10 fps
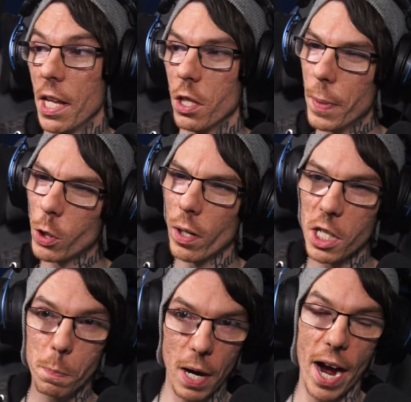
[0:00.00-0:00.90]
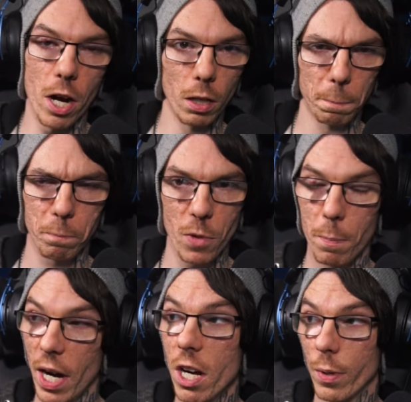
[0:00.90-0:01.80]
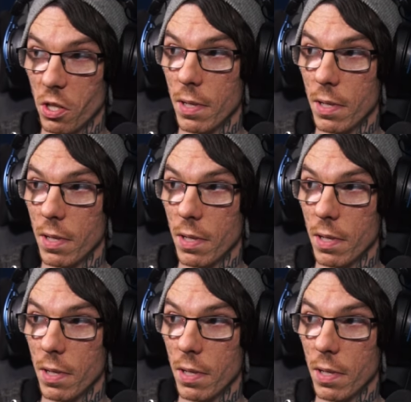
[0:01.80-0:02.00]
The big one is Bio. Bio is a